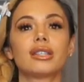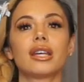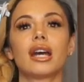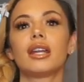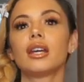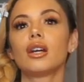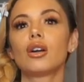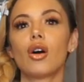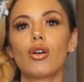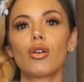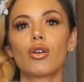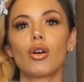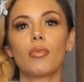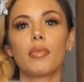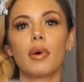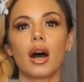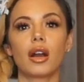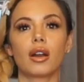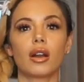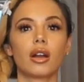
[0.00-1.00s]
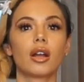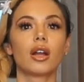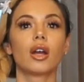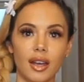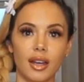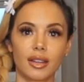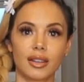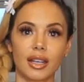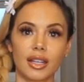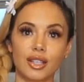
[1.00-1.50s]
any cocoa powder.
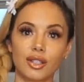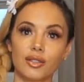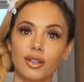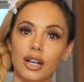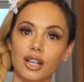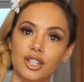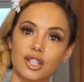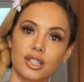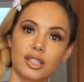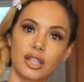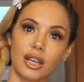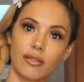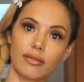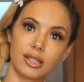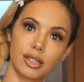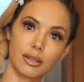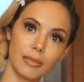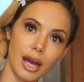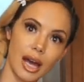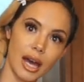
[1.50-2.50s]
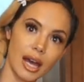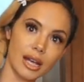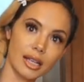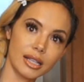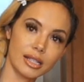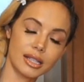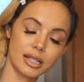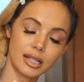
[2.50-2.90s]
Then you got yourself some ice.